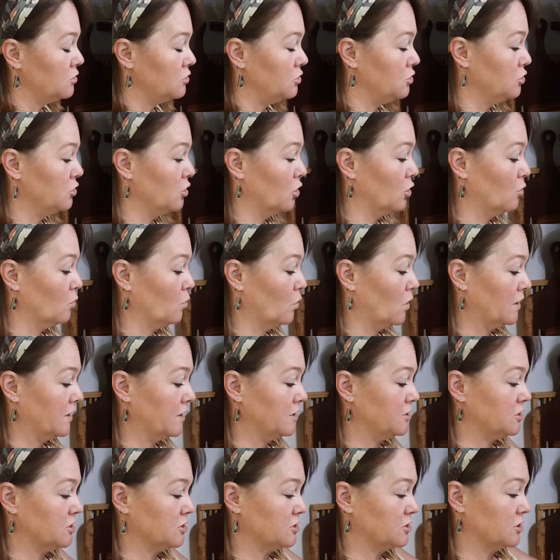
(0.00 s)
you don't
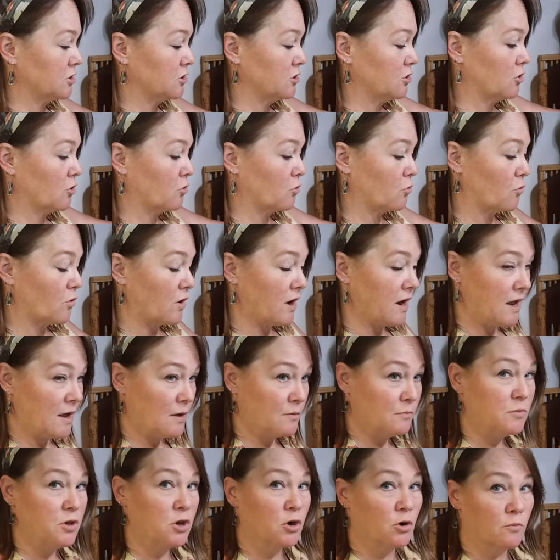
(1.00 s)
want to just
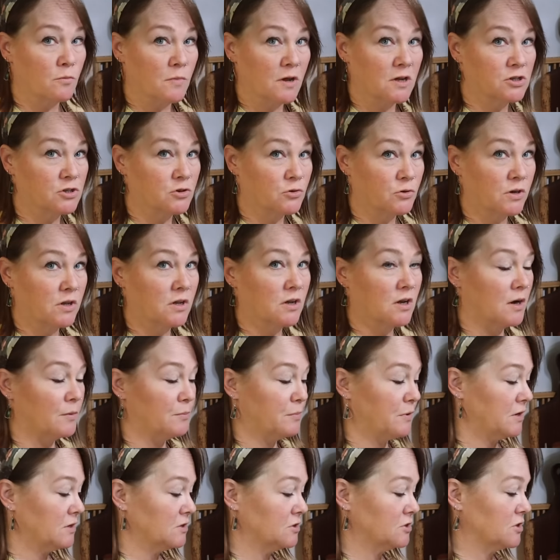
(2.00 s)
cram your measuring
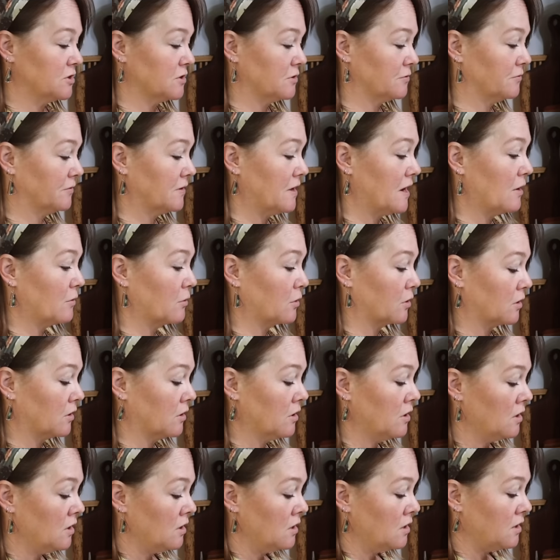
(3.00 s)
cup into the flour.